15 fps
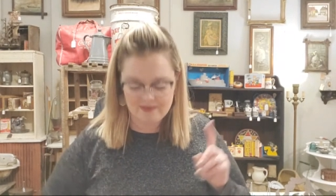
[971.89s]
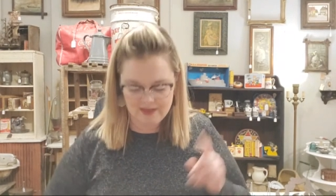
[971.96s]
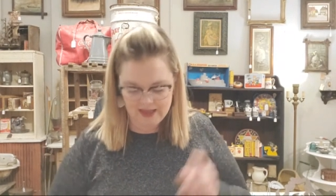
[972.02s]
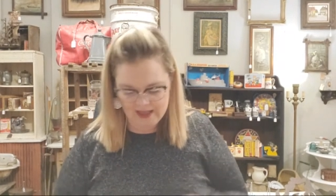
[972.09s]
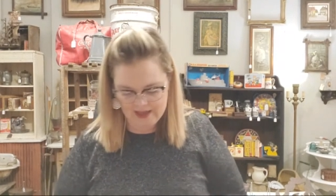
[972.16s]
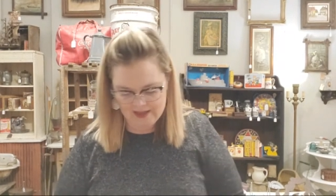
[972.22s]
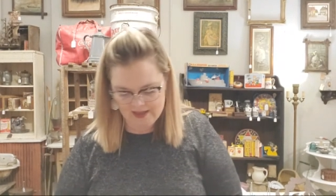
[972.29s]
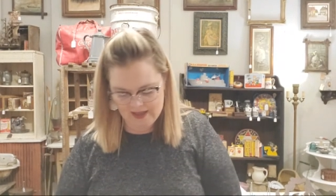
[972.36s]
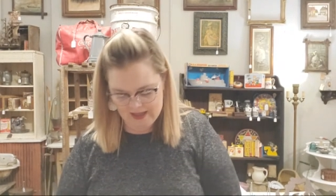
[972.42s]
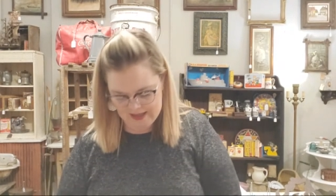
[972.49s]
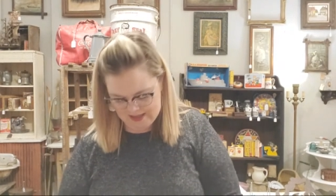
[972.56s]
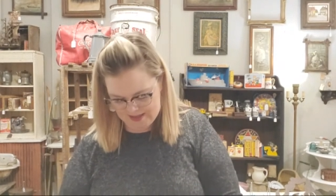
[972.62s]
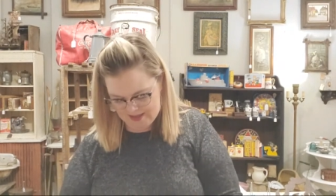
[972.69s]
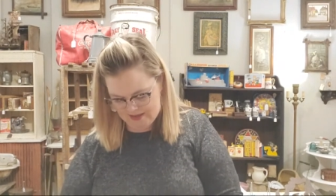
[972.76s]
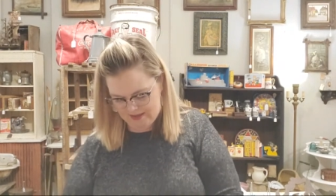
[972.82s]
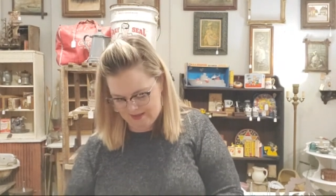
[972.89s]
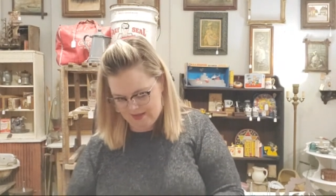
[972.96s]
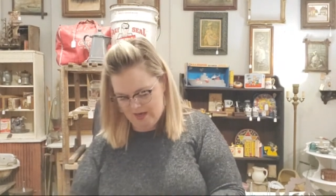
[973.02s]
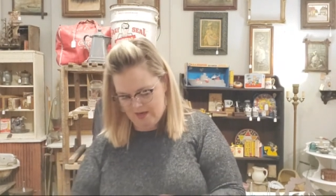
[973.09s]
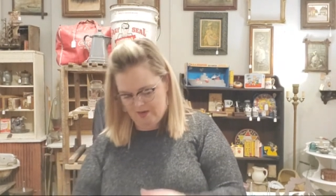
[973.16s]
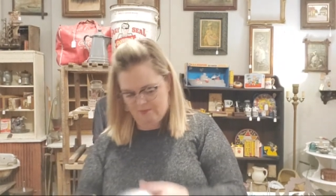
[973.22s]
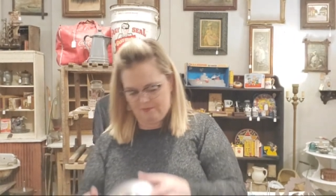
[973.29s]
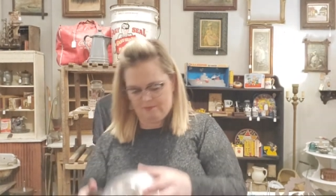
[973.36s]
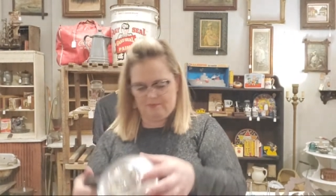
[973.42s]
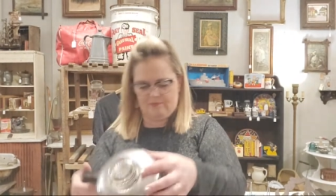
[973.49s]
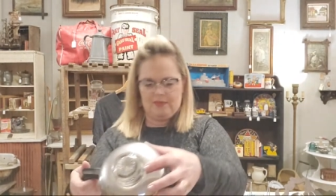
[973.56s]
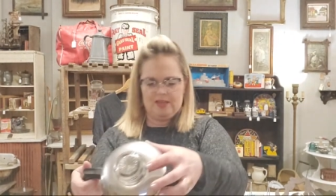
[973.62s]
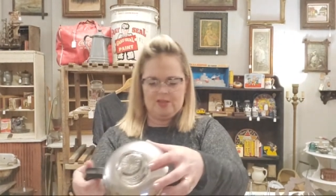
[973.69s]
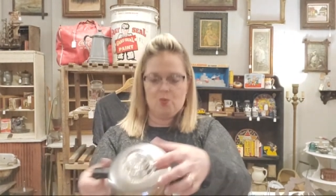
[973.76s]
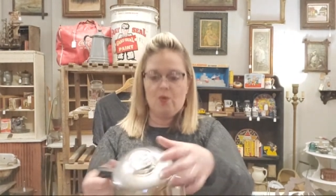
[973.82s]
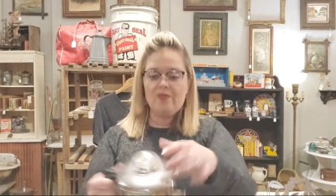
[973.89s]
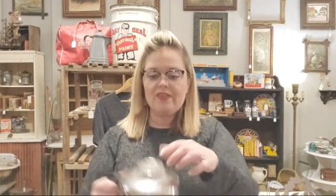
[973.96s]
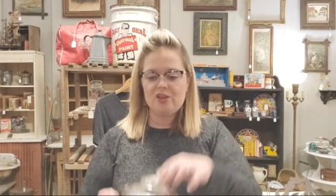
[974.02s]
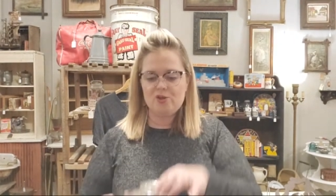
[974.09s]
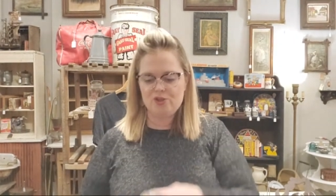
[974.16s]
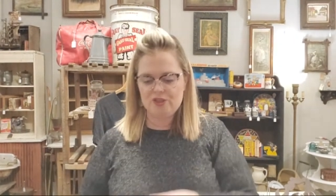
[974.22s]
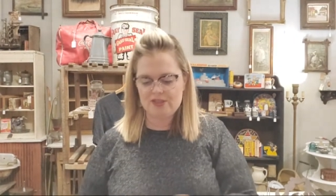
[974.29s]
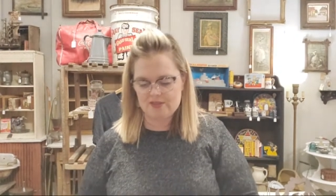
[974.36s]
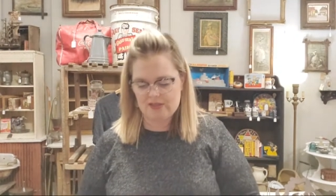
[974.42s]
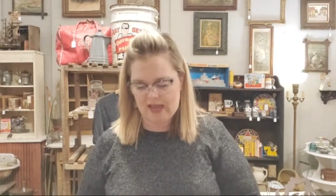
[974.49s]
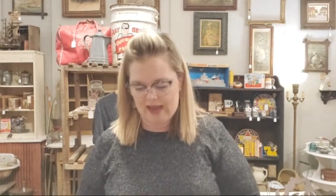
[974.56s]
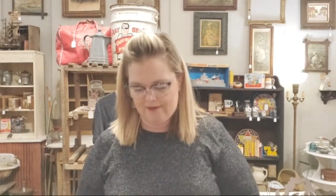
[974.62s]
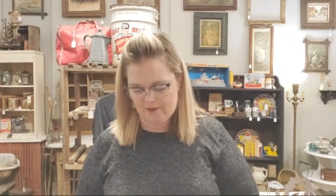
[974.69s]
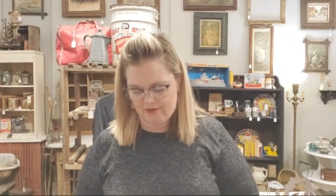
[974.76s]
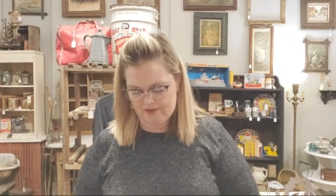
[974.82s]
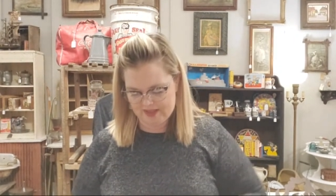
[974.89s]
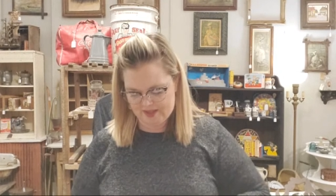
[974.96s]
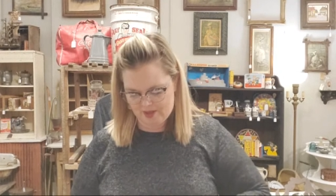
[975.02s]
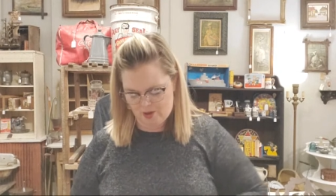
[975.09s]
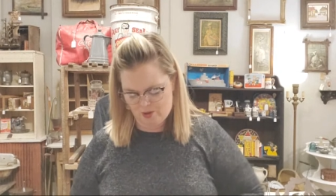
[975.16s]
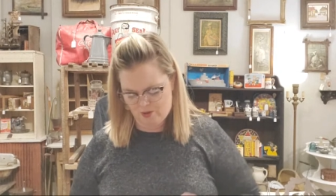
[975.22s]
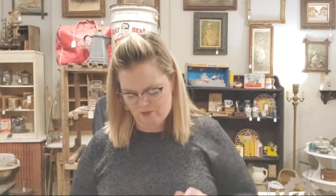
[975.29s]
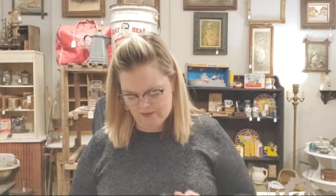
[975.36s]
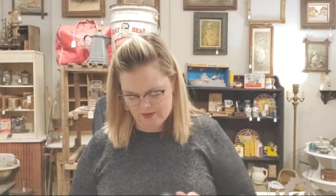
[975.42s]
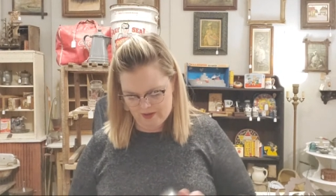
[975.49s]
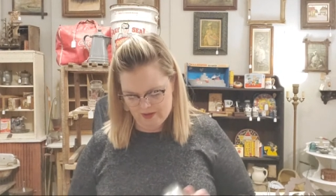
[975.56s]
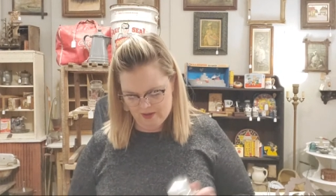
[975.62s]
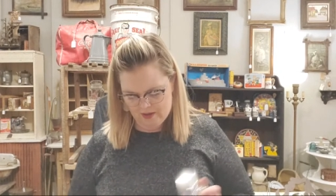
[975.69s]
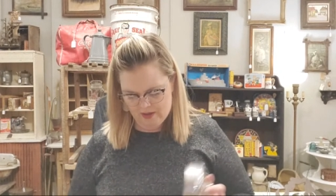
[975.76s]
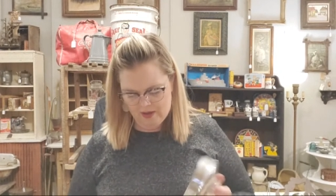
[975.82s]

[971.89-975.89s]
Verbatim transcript: and it um, is one that you just have on the stove.